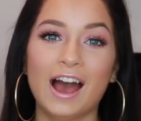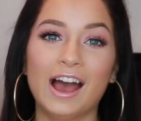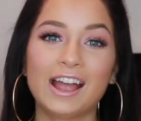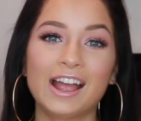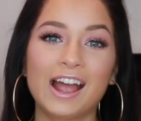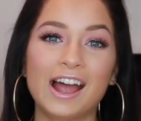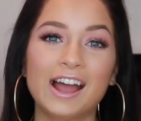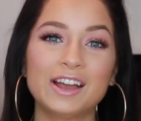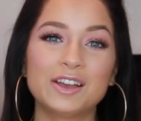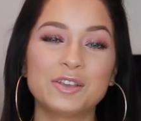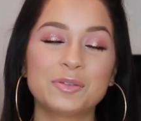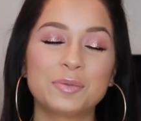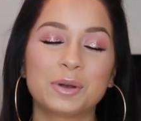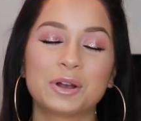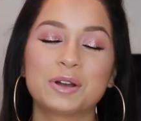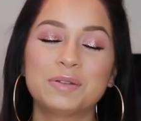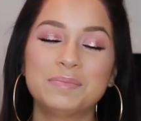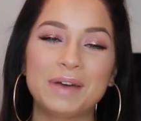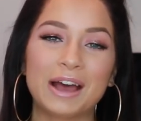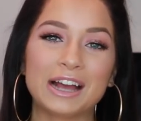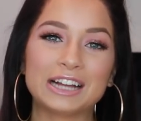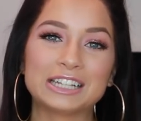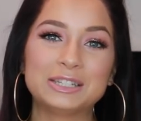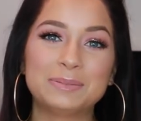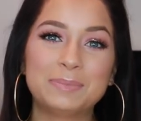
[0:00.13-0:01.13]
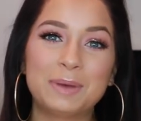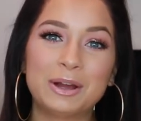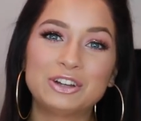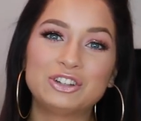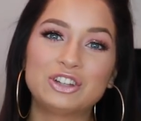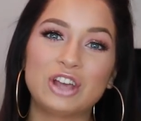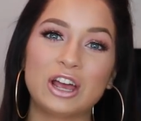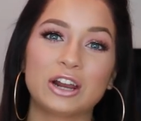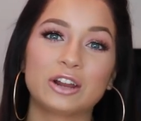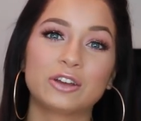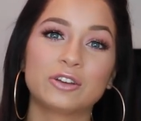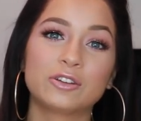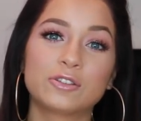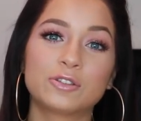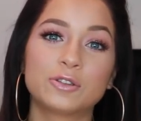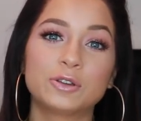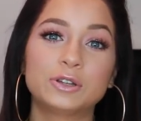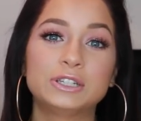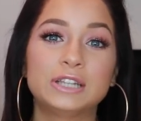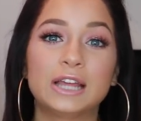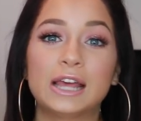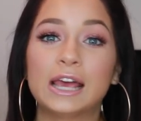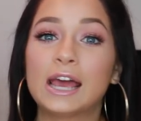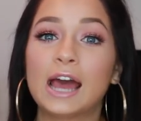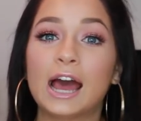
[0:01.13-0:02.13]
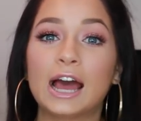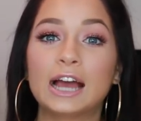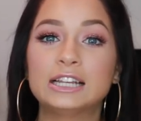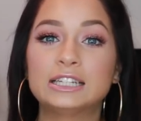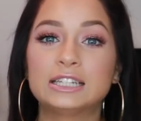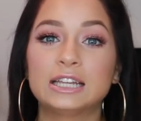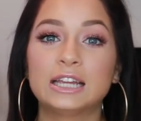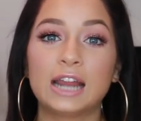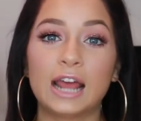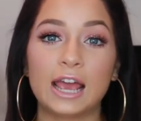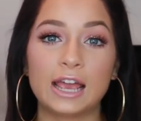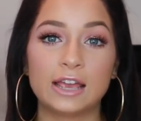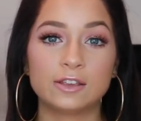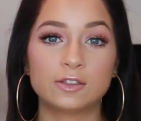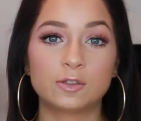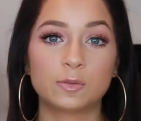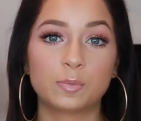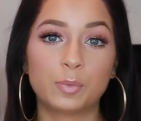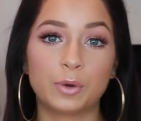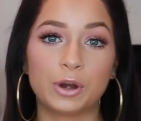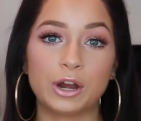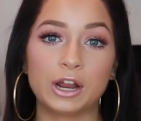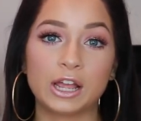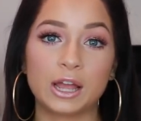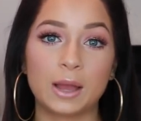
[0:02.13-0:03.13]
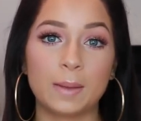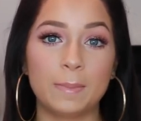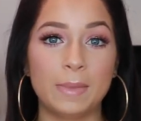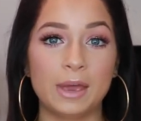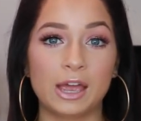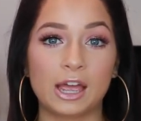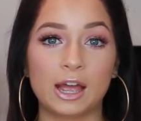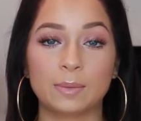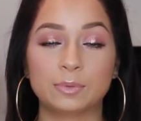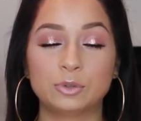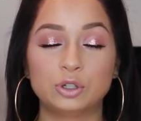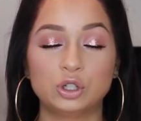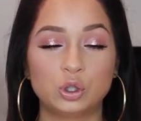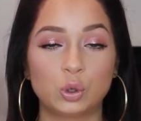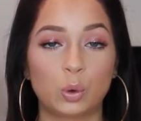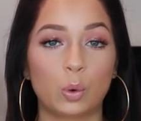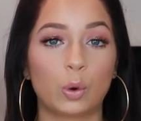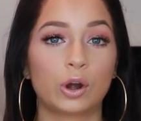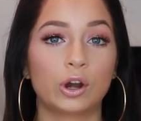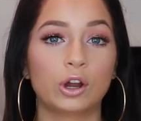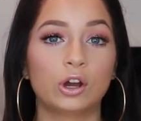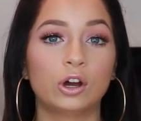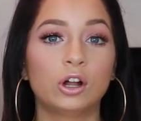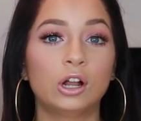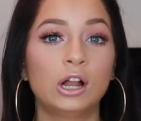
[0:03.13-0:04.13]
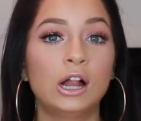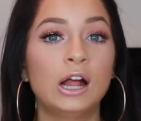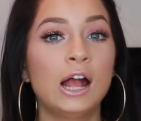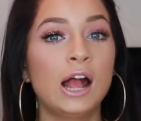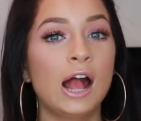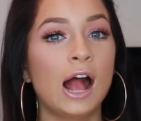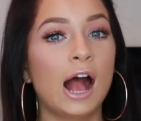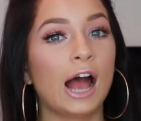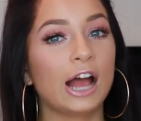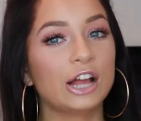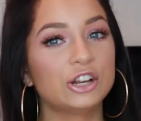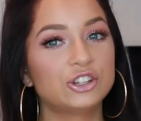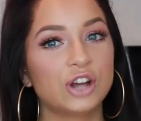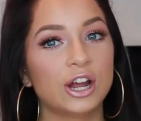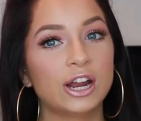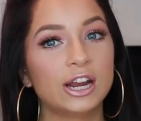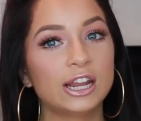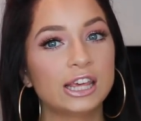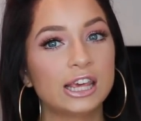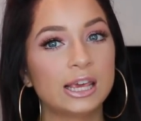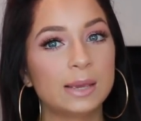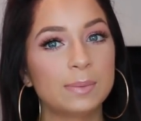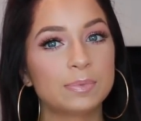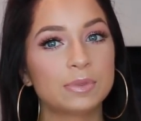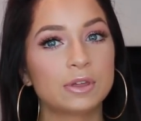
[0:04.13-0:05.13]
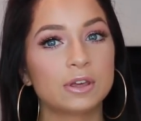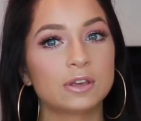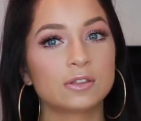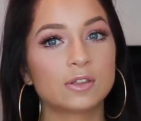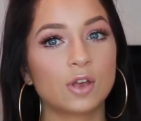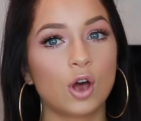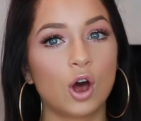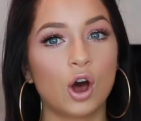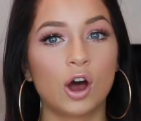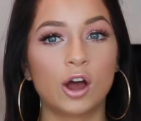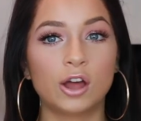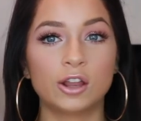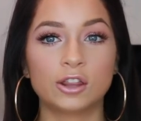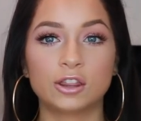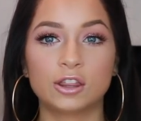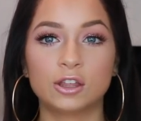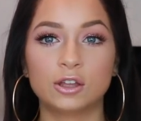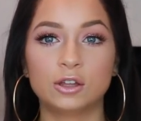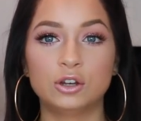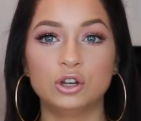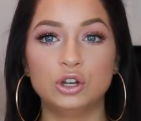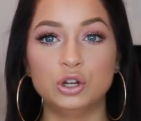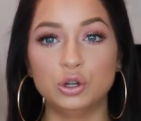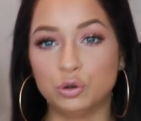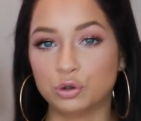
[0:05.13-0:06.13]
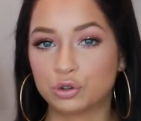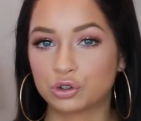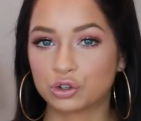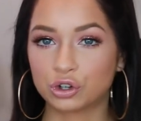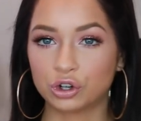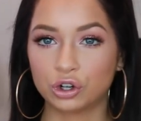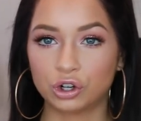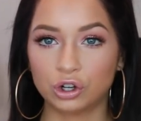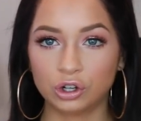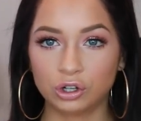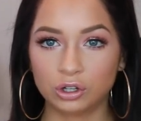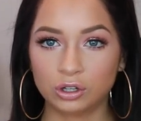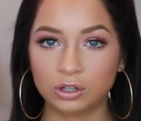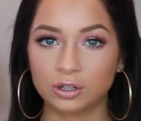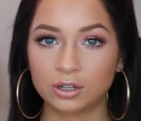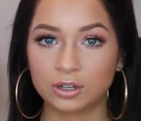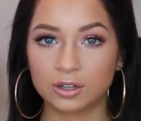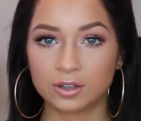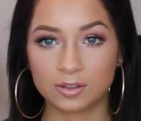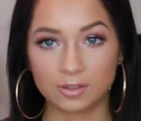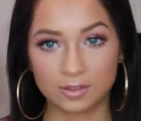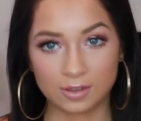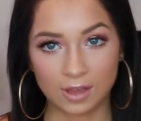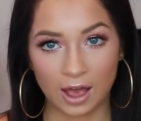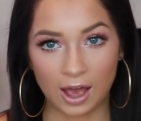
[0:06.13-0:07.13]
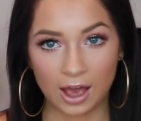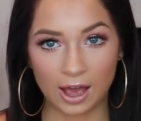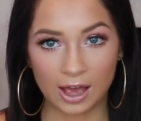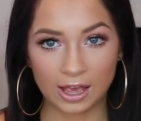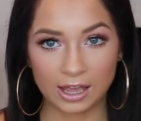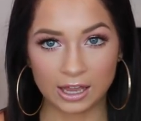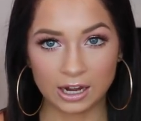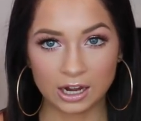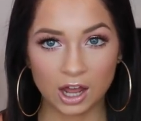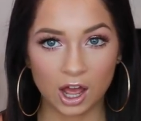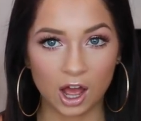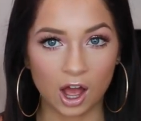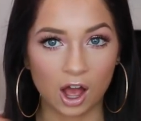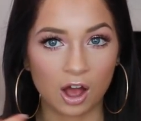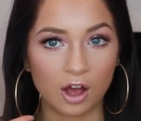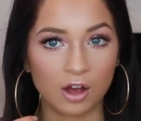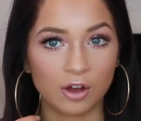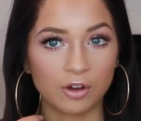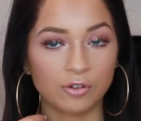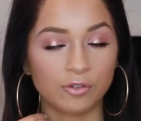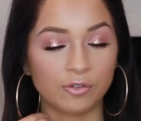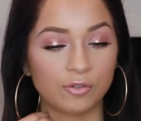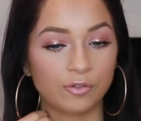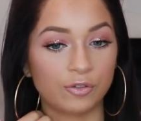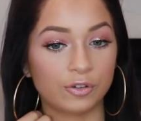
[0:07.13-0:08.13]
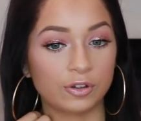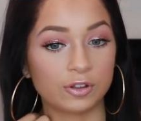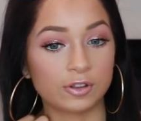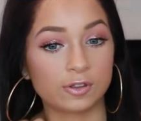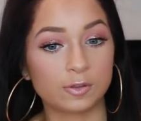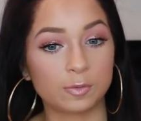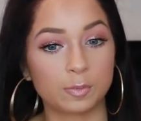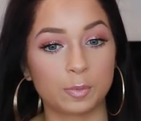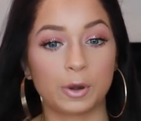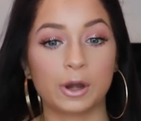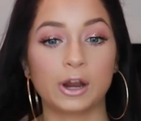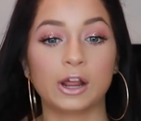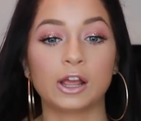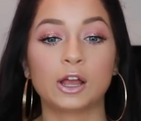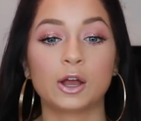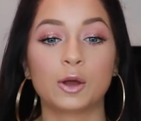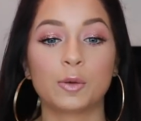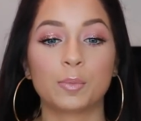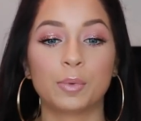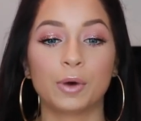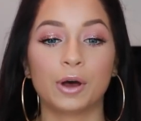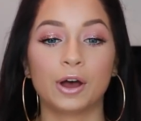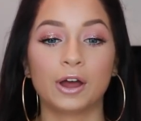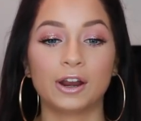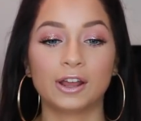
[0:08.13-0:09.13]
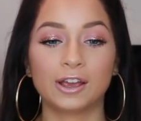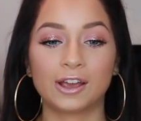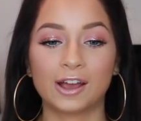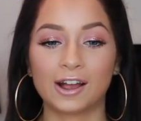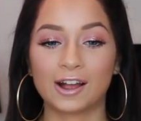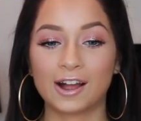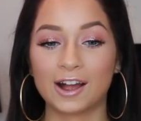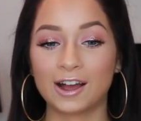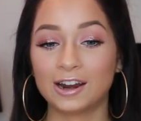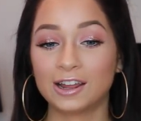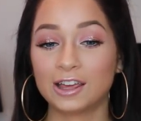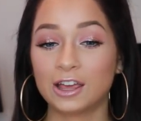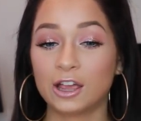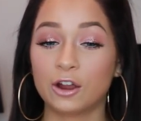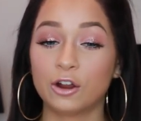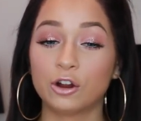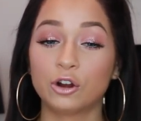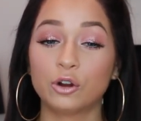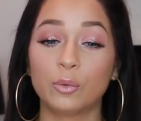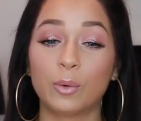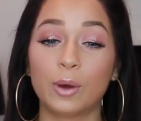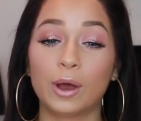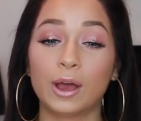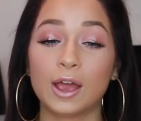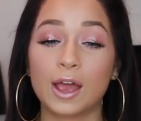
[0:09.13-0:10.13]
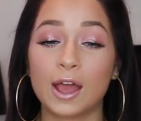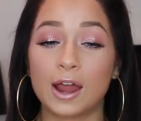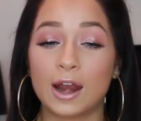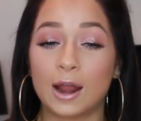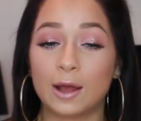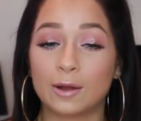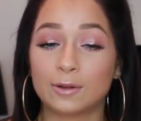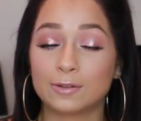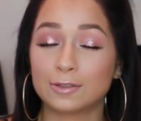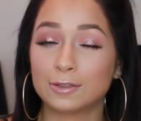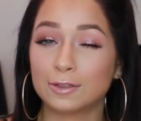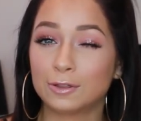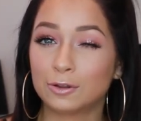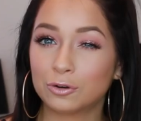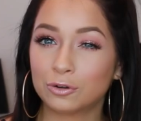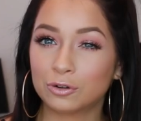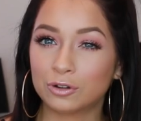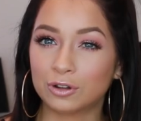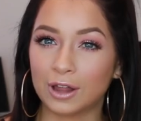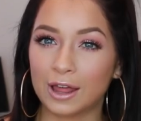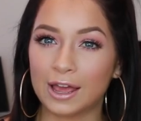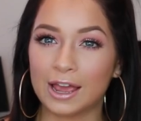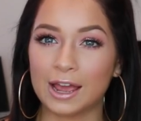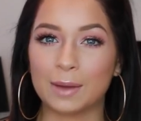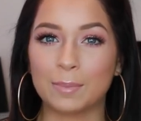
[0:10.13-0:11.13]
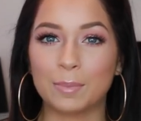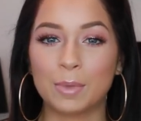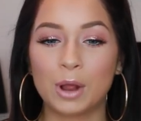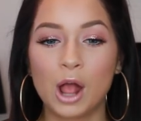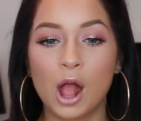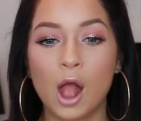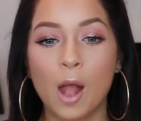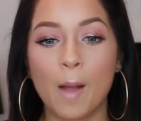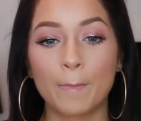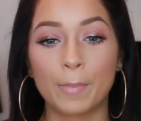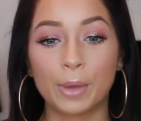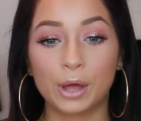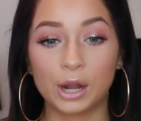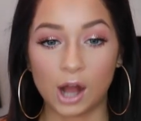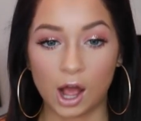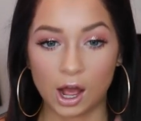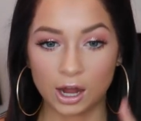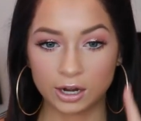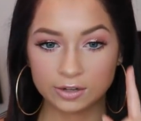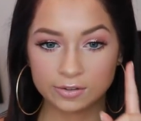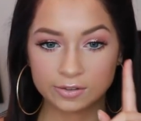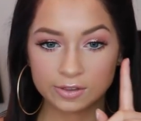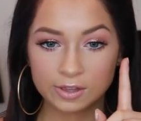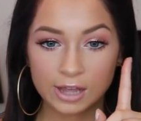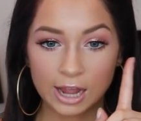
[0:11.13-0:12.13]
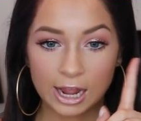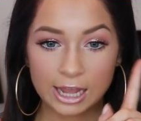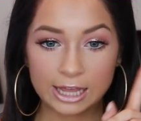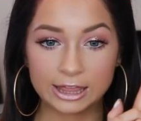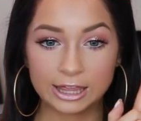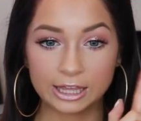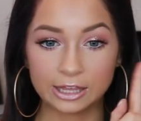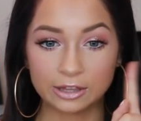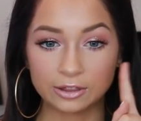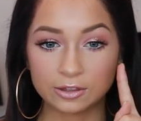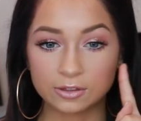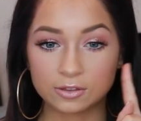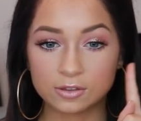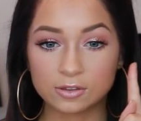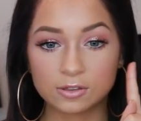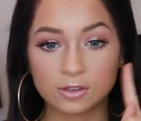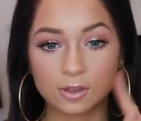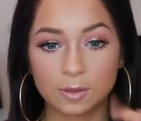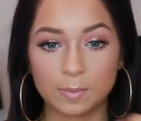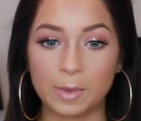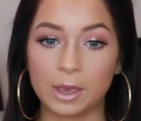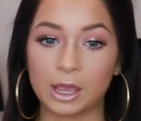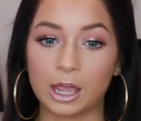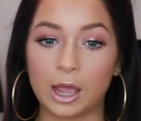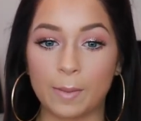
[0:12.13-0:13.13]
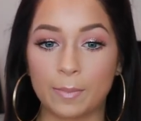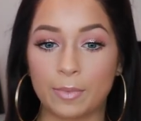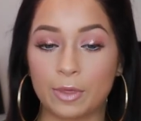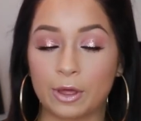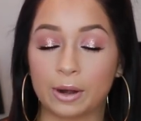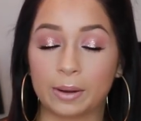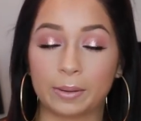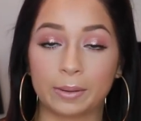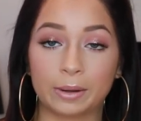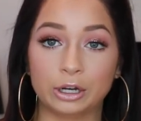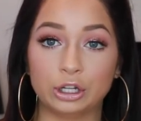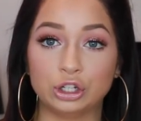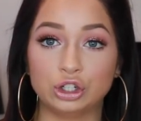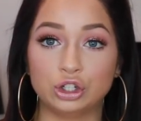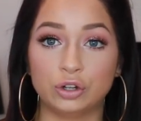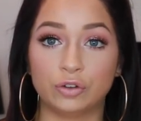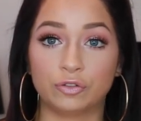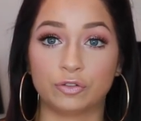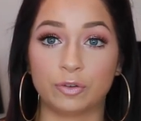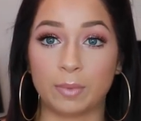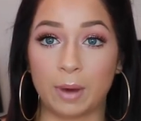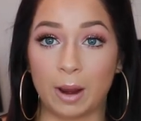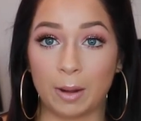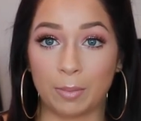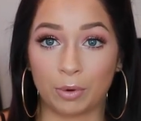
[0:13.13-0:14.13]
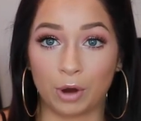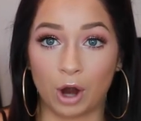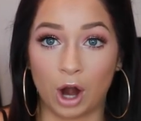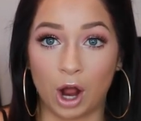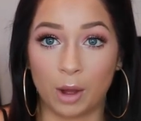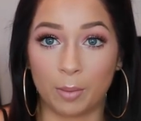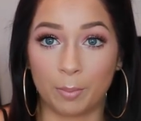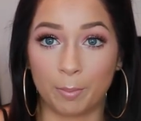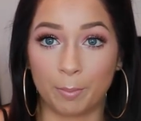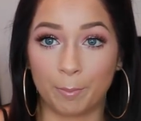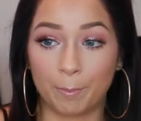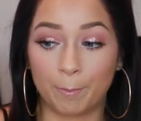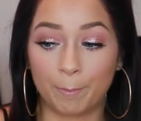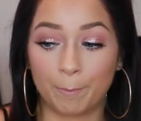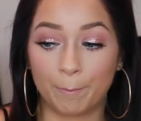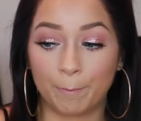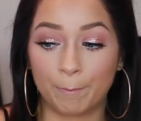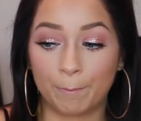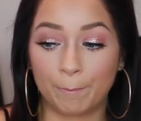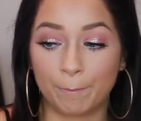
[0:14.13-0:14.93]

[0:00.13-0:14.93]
Hi guys, welcome back to my channel. So today I did a spring makeup tutorial. I tried to keep this on the neutral side of spring, but it got kind of carried away and now it's a little glam. But honestly, I think this is the makeup that I'm going to do for my prom